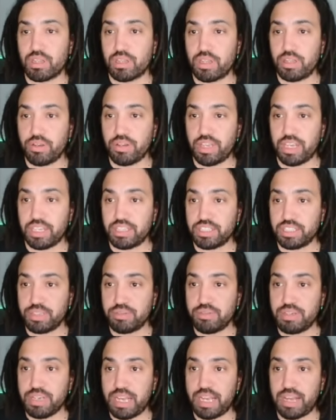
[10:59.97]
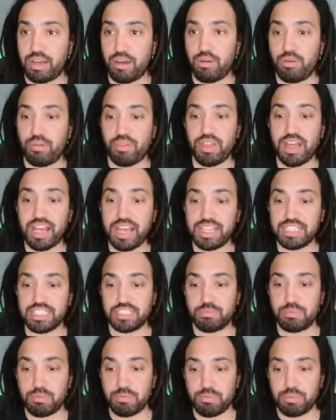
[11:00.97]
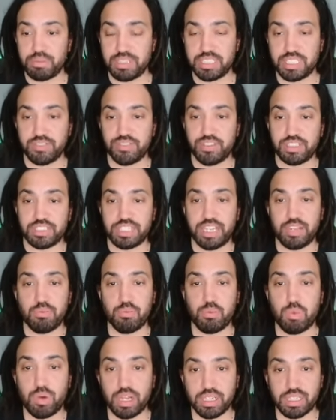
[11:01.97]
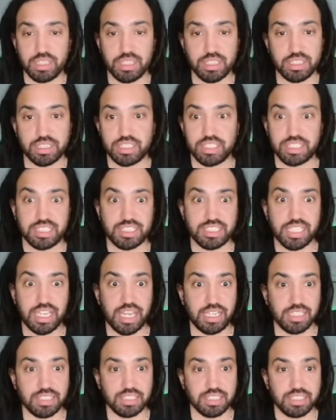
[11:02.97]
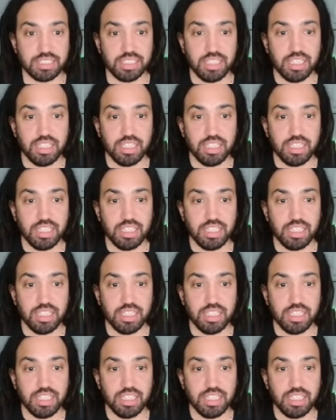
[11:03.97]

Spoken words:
Okay, so now that is the probability of us getting one success.